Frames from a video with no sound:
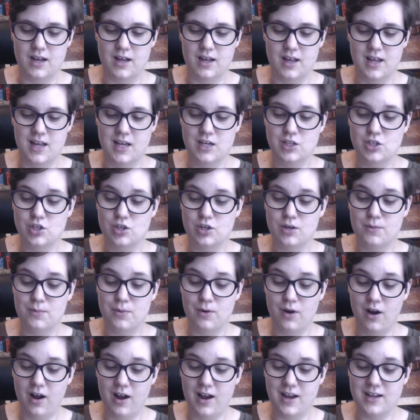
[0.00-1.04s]

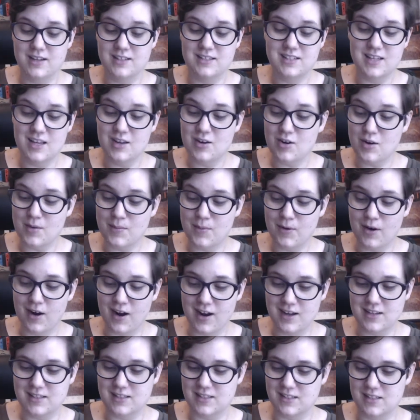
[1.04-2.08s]

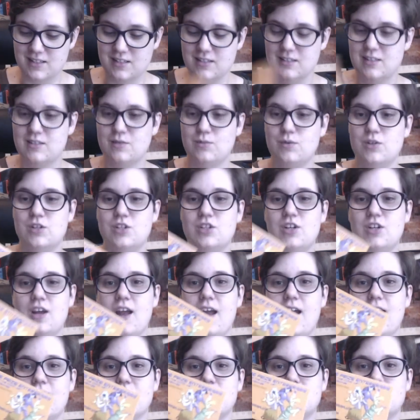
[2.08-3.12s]
Enterprises, which
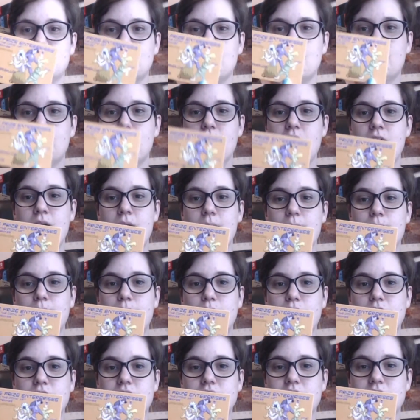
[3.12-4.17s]
had some
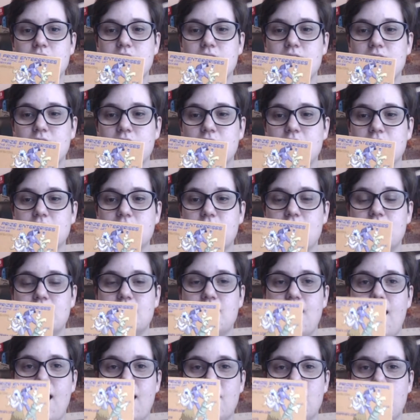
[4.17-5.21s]
books and things like
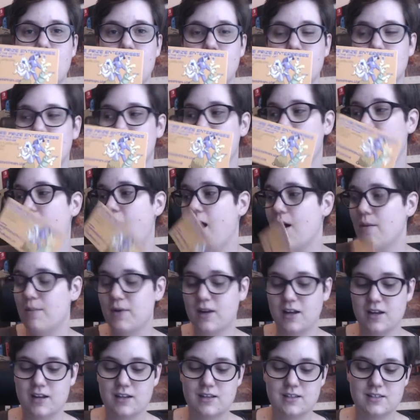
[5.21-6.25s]
that, and other
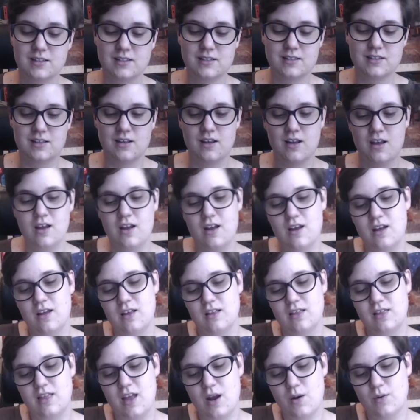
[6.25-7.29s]
comics.
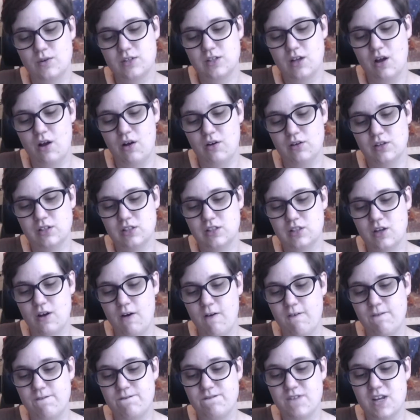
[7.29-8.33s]
There was
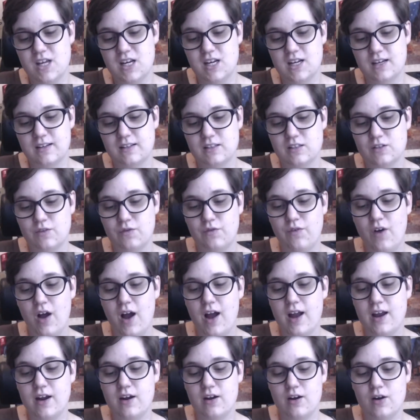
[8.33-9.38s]
also Phoenix
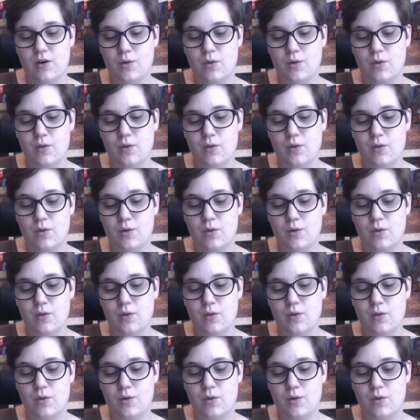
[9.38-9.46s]
Fire,